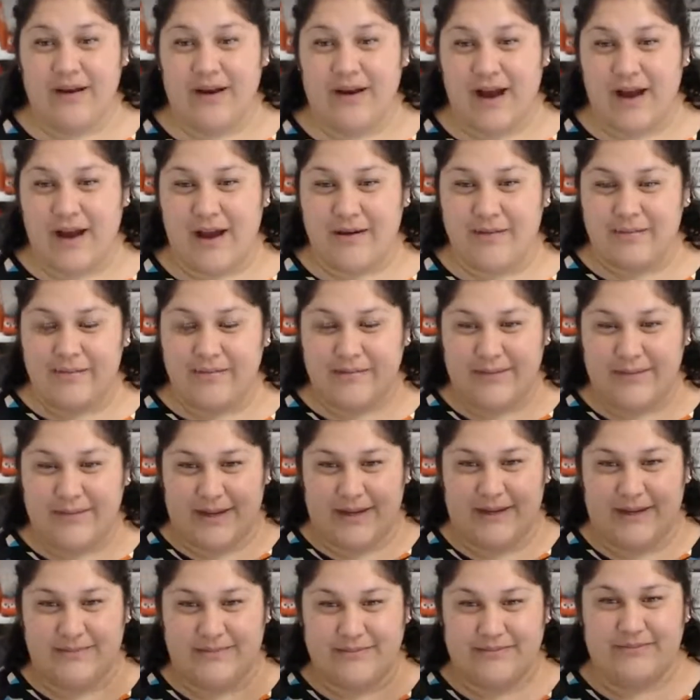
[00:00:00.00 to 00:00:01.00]

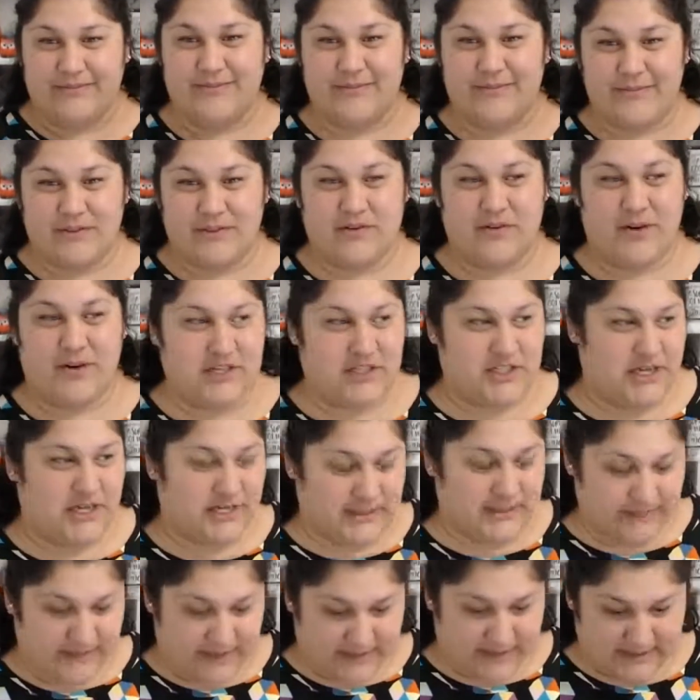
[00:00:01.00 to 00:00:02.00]
my screen
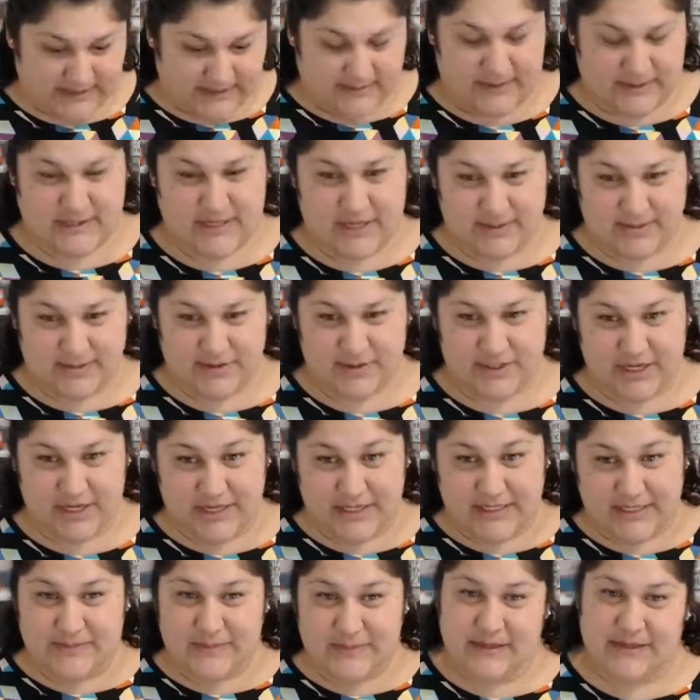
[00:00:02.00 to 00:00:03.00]
shakes because my table
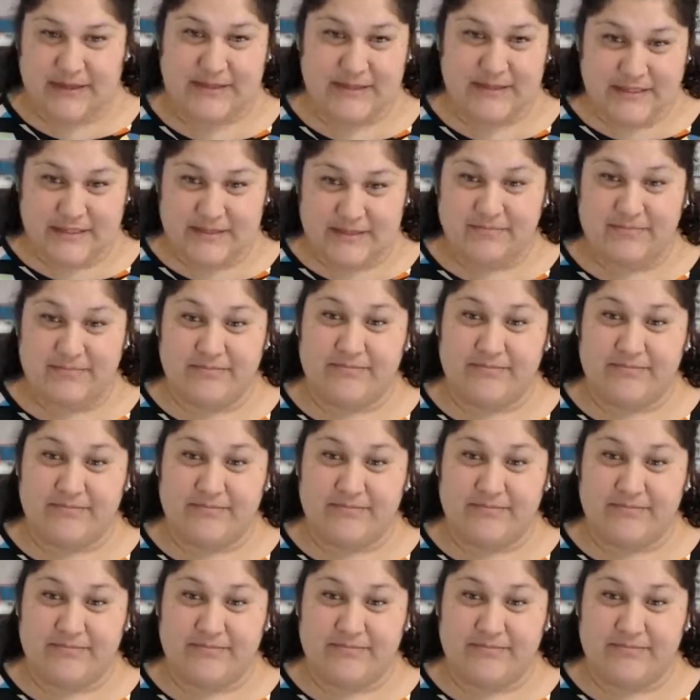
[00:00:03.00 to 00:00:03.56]
shakes because